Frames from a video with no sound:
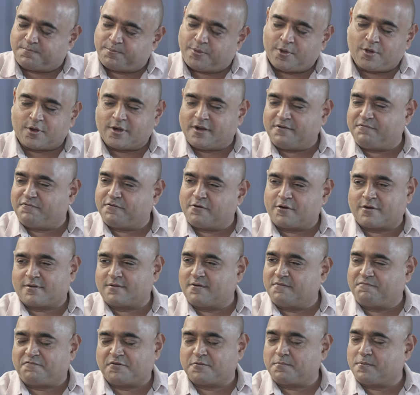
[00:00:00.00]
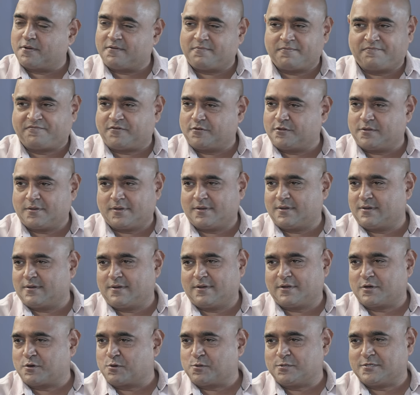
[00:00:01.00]
purely for the
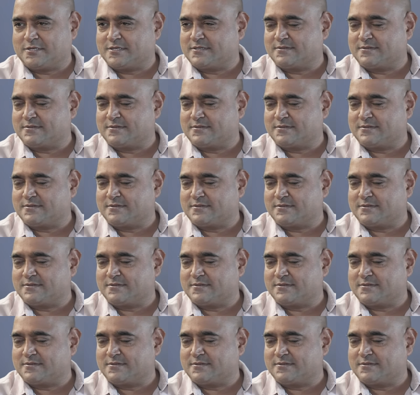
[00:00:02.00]
roles.